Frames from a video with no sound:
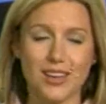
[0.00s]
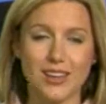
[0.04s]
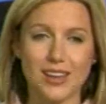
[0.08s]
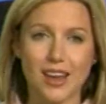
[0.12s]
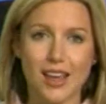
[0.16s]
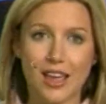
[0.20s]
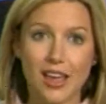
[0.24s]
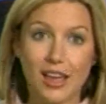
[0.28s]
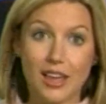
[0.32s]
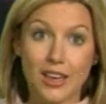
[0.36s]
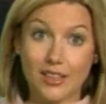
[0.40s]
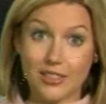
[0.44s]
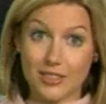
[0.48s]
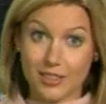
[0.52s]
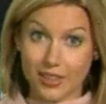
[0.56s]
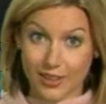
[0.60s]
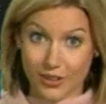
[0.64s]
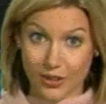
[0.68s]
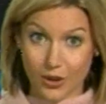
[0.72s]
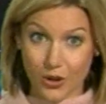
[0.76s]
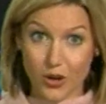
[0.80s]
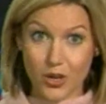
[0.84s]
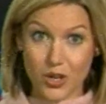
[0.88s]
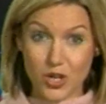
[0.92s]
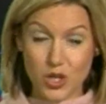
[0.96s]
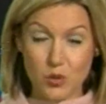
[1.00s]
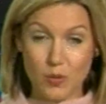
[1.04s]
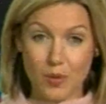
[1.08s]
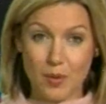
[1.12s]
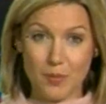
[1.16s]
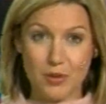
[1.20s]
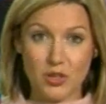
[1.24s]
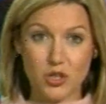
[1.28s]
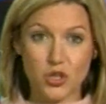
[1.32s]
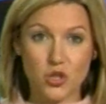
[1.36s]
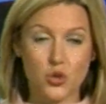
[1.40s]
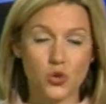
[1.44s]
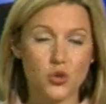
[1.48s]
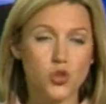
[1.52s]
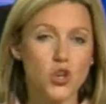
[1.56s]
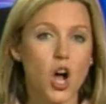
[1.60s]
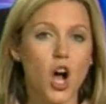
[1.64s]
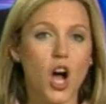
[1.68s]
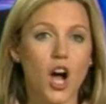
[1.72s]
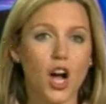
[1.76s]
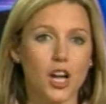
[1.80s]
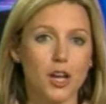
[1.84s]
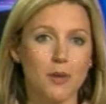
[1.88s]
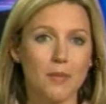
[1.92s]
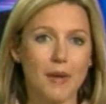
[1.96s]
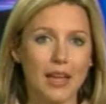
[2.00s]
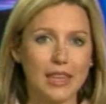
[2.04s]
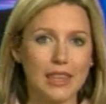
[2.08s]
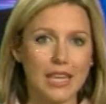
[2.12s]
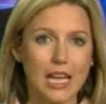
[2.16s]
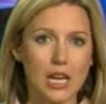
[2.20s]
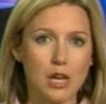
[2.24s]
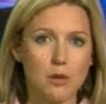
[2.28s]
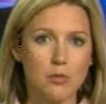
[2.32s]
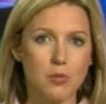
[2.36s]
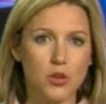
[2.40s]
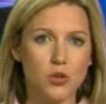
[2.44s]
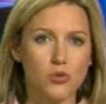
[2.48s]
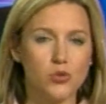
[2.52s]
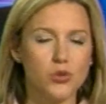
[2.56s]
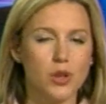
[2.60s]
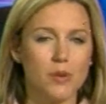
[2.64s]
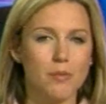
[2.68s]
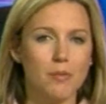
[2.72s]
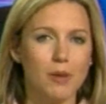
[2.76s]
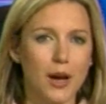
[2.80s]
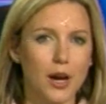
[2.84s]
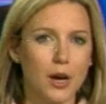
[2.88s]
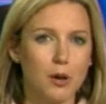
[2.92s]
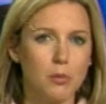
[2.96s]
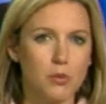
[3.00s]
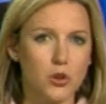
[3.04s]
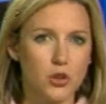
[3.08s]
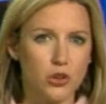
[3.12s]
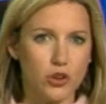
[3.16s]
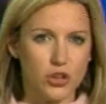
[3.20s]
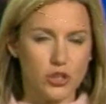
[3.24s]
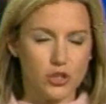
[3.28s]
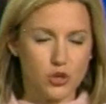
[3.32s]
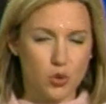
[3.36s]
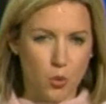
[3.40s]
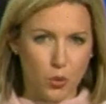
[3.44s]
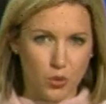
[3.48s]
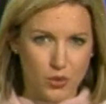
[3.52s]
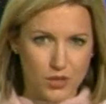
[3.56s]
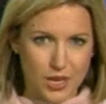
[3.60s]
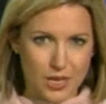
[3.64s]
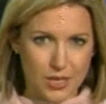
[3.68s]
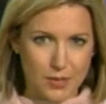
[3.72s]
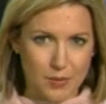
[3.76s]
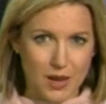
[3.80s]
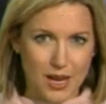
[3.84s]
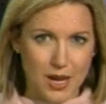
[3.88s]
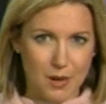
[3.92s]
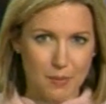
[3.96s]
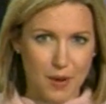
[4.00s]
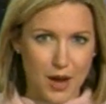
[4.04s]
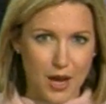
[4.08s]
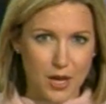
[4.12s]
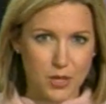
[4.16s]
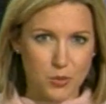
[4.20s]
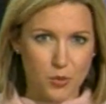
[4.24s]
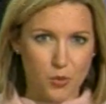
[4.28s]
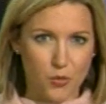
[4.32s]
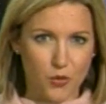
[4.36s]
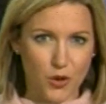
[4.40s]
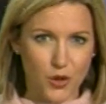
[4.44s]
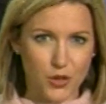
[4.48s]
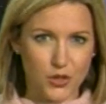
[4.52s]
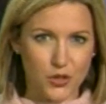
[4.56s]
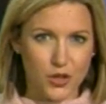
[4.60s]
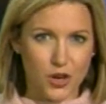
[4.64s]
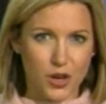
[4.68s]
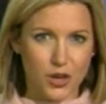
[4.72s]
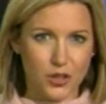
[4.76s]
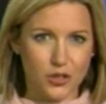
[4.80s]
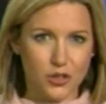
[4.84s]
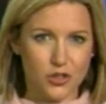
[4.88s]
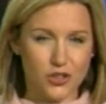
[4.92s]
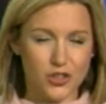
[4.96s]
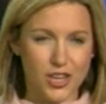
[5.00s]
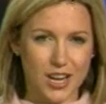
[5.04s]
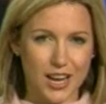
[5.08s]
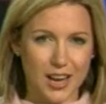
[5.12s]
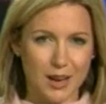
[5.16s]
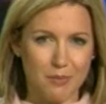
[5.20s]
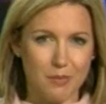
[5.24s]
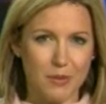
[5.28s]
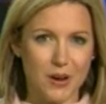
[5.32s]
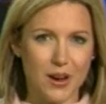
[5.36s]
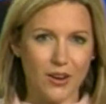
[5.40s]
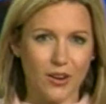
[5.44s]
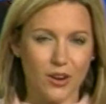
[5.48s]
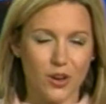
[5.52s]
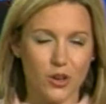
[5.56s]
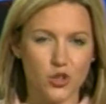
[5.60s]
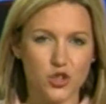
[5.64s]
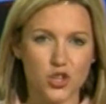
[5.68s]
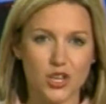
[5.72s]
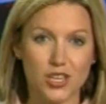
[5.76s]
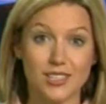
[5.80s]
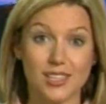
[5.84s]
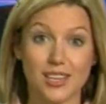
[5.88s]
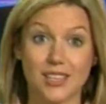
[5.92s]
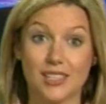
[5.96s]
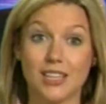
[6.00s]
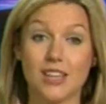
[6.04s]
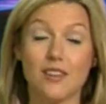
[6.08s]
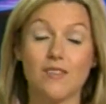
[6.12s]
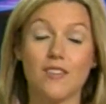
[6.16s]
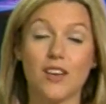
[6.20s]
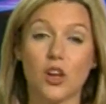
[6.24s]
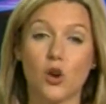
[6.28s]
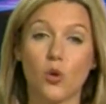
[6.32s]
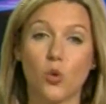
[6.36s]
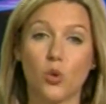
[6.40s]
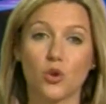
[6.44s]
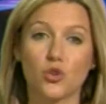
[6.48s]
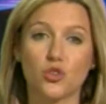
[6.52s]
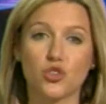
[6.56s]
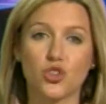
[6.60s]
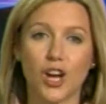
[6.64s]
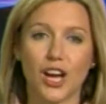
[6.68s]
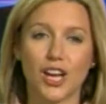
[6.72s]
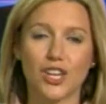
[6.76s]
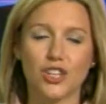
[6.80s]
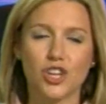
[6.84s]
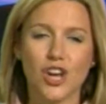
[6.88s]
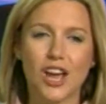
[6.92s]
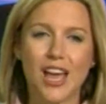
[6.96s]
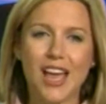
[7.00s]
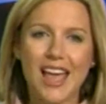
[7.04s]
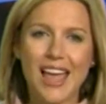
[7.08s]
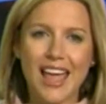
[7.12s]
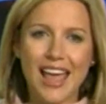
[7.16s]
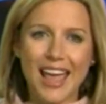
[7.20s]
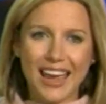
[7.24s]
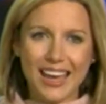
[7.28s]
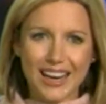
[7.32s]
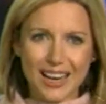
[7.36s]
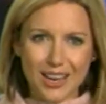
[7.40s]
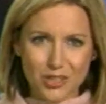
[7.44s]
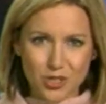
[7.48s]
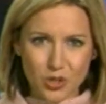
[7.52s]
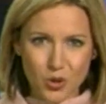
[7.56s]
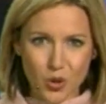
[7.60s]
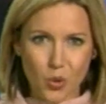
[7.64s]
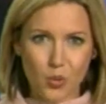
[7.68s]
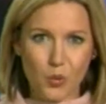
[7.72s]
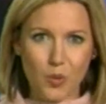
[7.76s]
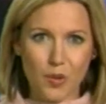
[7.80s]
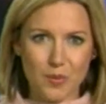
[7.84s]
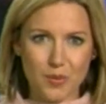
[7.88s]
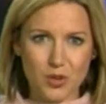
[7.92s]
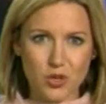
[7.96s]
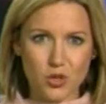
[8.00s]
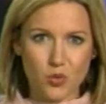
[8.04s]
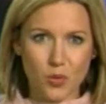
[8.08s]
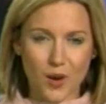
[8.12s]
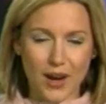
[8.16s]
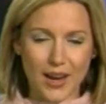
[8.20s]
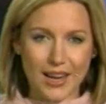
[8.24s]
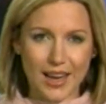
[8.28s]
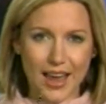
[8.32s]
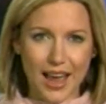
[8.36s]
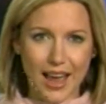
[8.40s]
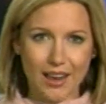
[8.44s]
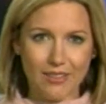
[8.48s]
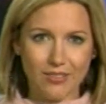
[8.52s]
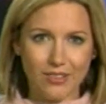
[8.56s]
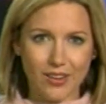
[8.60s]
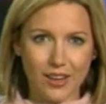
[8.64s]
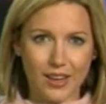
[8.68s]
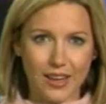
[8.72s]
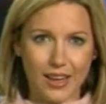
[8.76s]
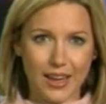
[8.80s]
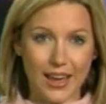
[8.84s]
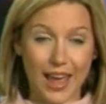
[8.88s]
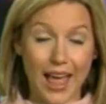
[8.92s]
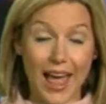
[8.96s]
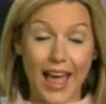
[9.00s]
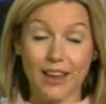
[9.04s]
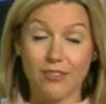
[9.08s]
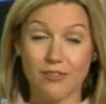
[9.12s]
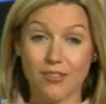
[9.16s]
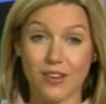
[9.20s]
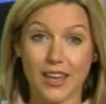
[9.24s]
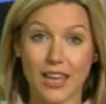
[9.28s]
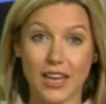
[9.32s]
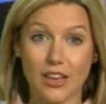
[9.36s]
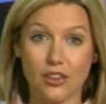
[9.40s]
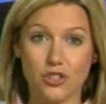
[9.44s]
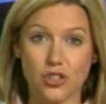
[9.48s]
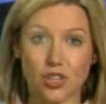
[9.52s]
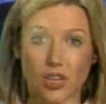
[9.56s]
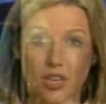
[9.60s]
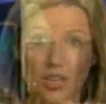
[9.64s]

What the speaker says: it. To encourage women to talk about that abuse, Empire Beauty Schools has made it possible for us to talk to Janine Pirro. She's a TV court judge and also a women's rights advocate.